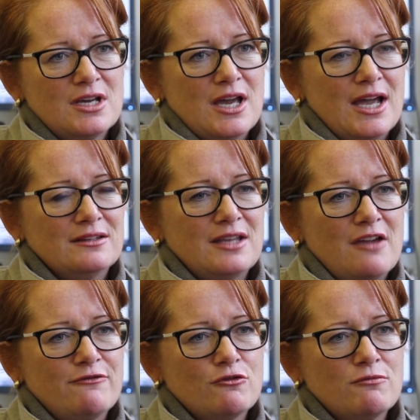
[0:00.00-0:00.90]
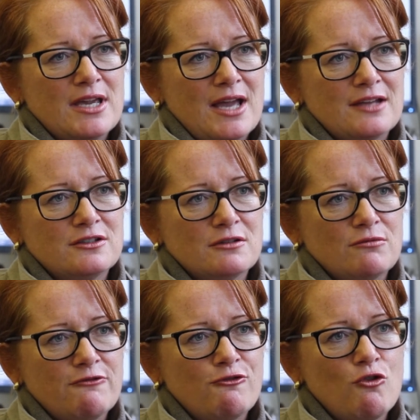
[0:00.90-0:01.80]
and therefore we had to
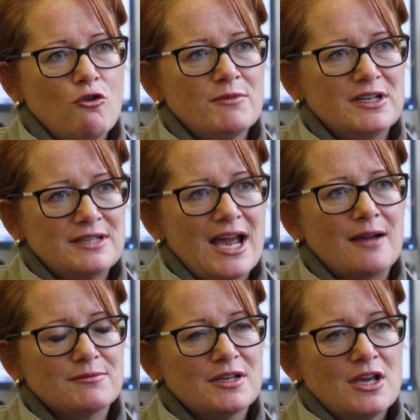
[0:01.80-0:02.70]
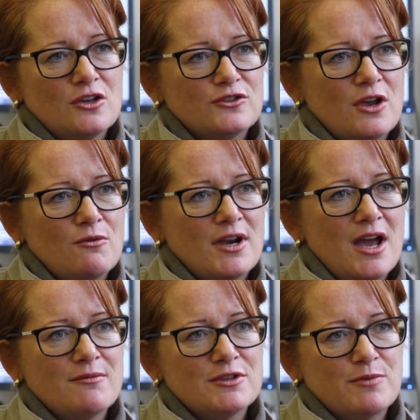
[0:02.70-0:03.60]
reform and adapt. So when
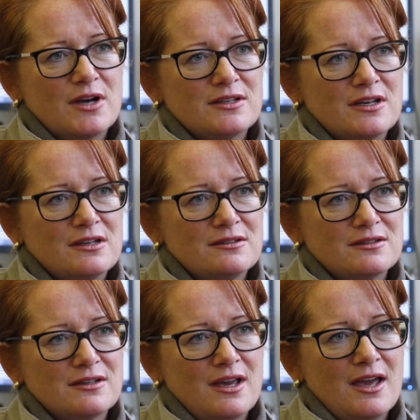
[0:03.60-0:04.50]
I was president,